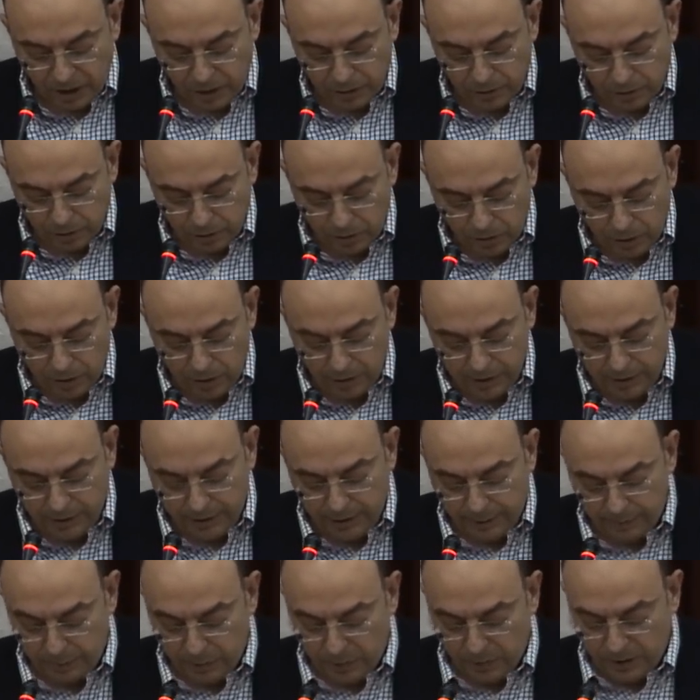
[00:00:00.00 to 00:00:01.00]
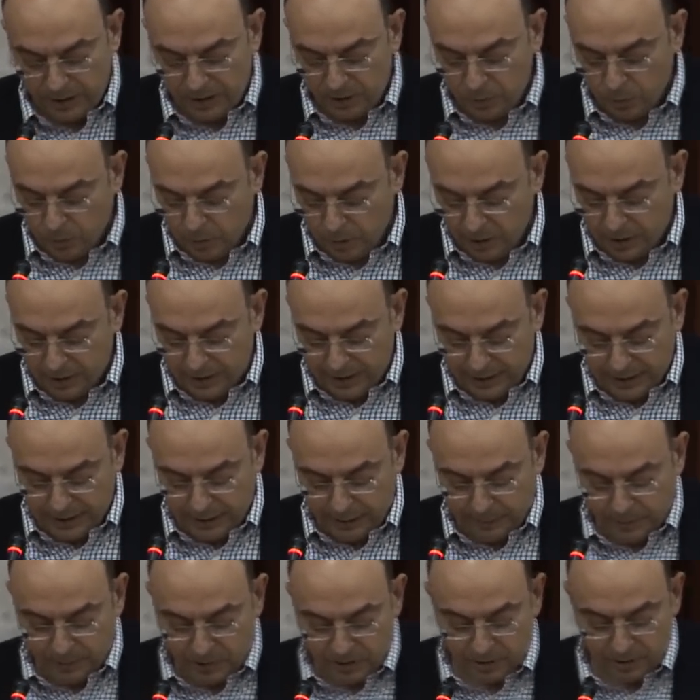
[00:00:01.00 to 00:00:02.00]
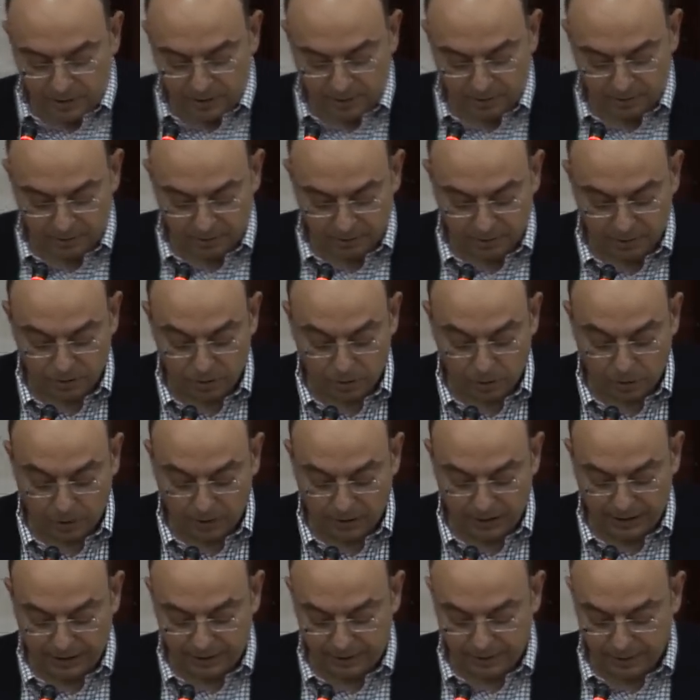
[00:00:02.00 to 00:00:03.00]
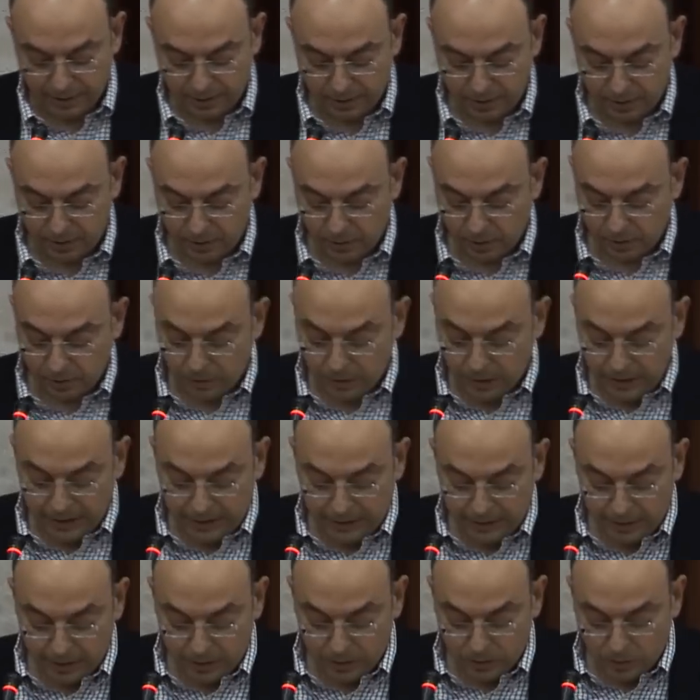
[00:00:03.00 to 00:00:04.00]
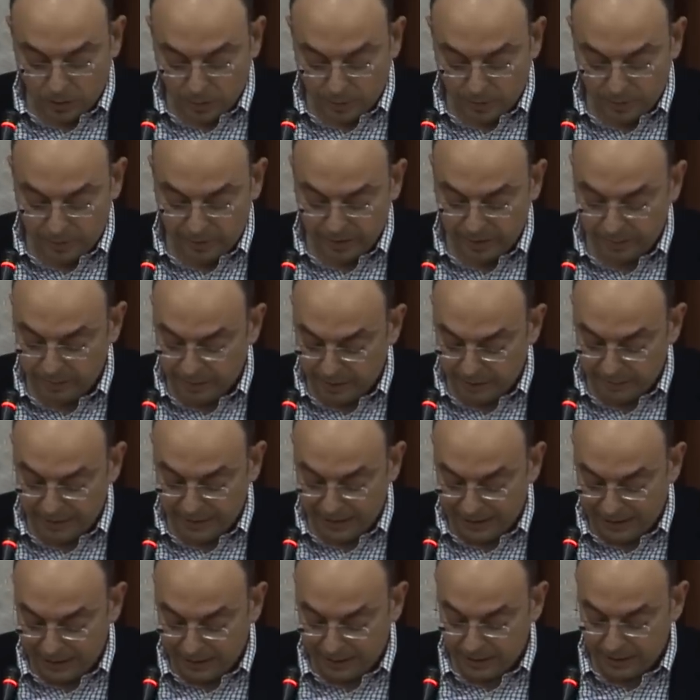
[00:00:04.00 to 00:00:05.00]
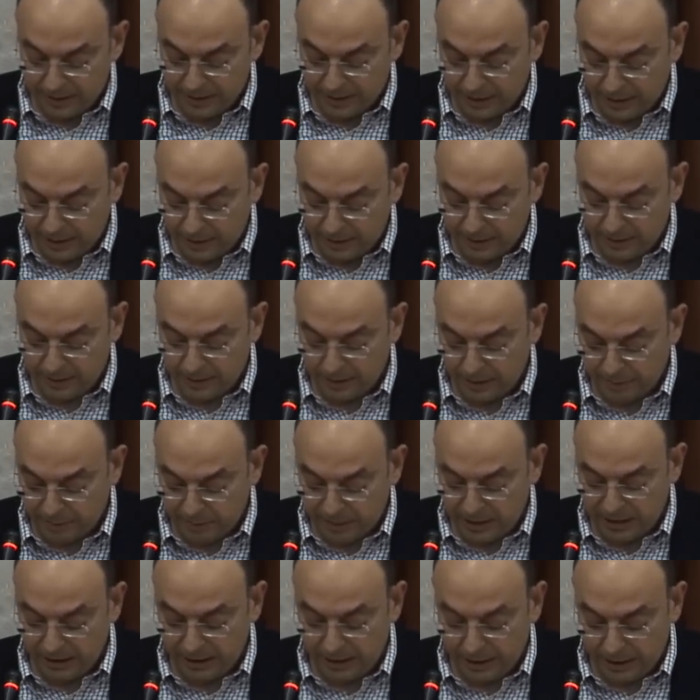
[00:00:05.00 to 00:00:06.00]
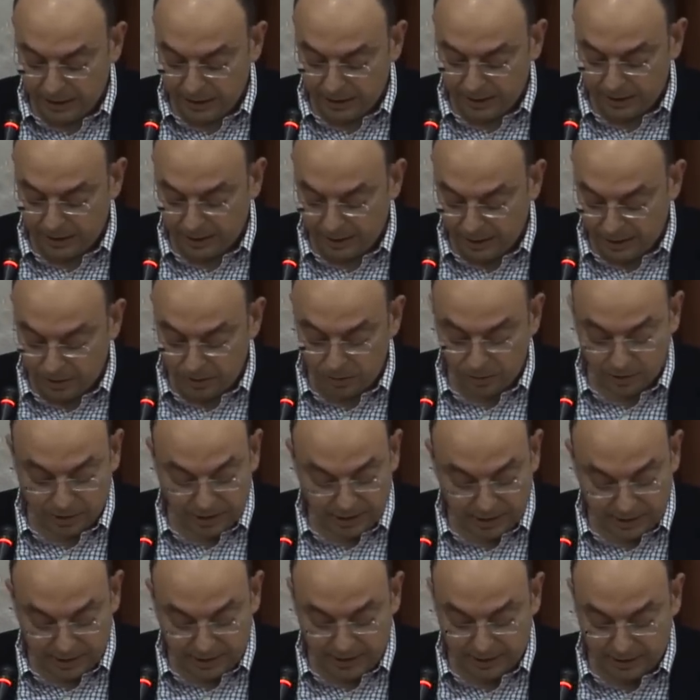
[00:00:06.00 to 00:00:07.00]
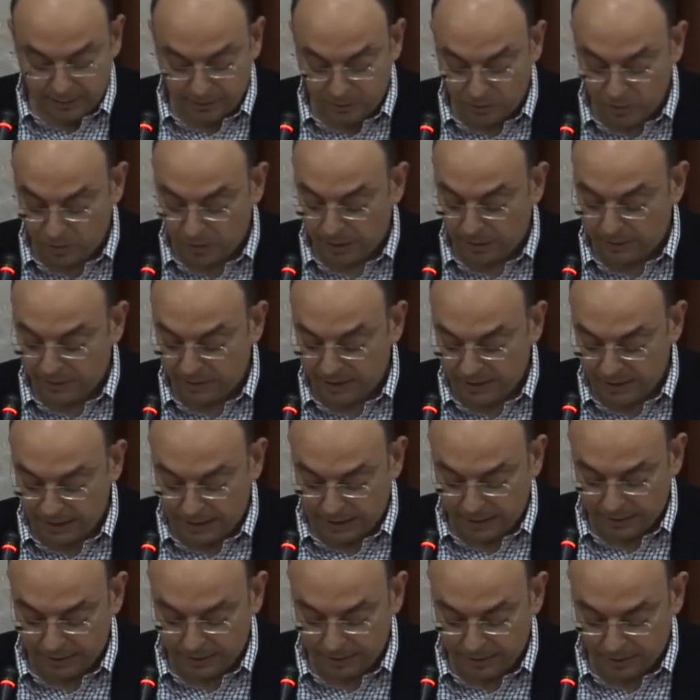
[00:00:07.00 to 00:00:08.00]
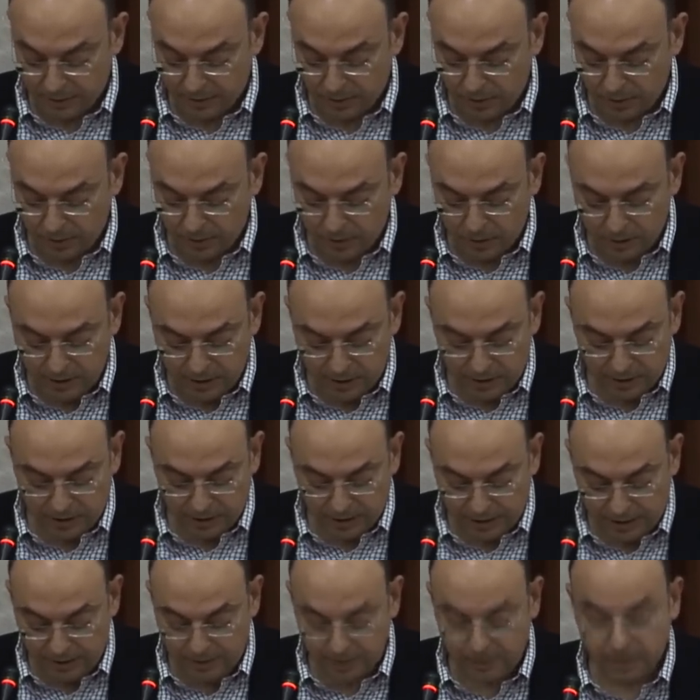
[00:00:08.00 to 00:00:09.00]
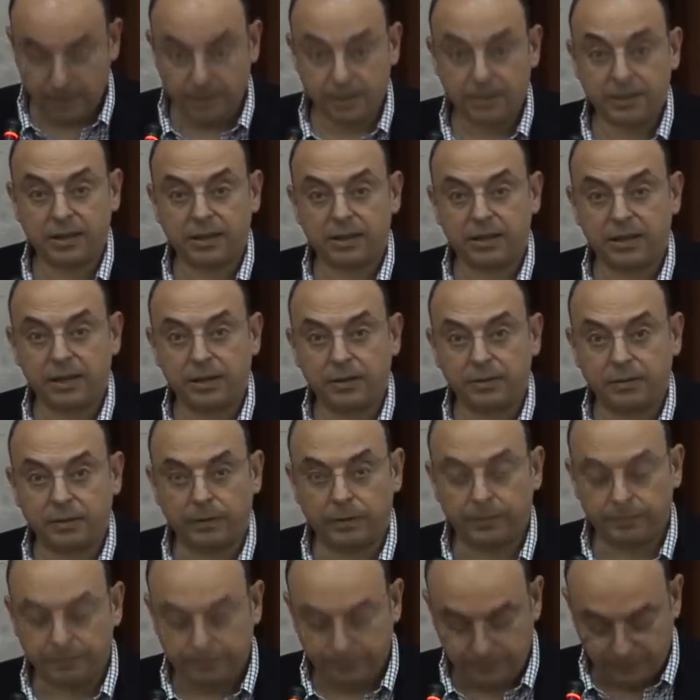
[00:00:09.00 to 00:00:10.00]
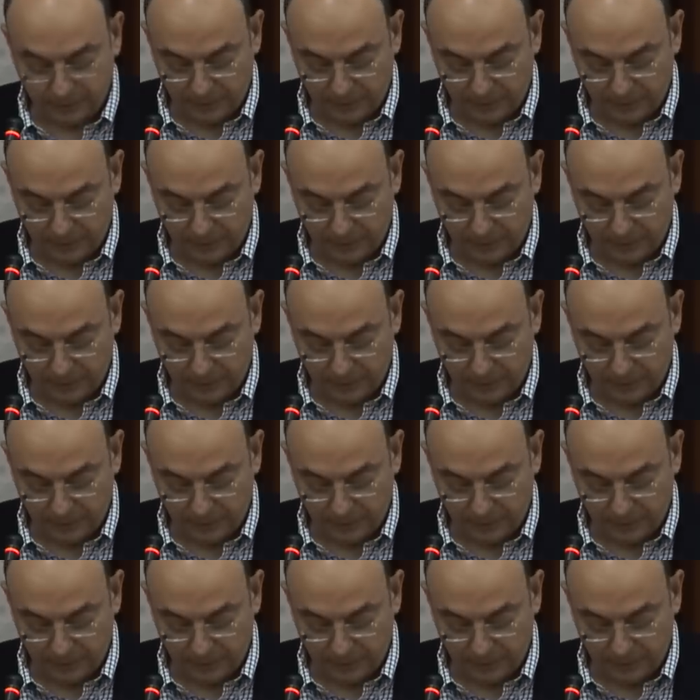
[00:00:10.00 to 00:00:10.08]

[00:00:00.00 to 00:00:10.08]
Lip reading: Not all the employees work in teams with strong leaders. Not all leaders cope with implementing the strategy and bringing his or her team to some results. Not all the changes are successful.